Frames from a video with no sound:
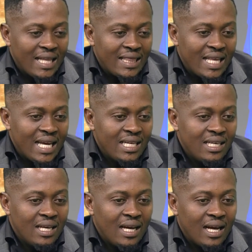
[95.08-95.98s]

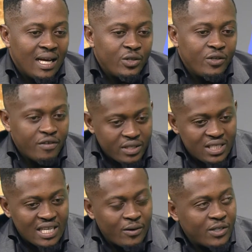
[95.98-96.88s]
then
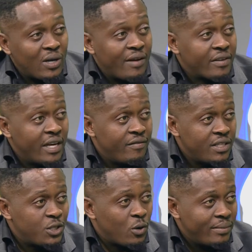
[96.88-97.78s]
university, I went to Africa
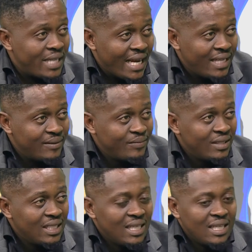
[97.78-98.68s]
University Kwamtare,
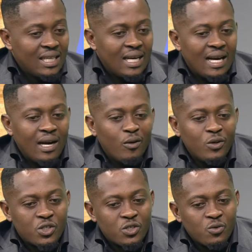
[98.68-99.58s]

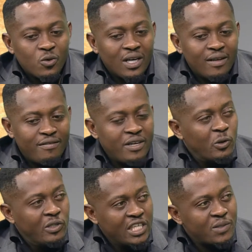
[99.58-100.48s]
which were very
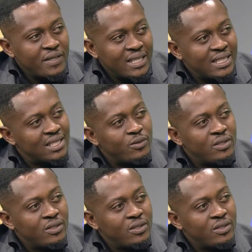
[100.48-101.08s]
good experiences.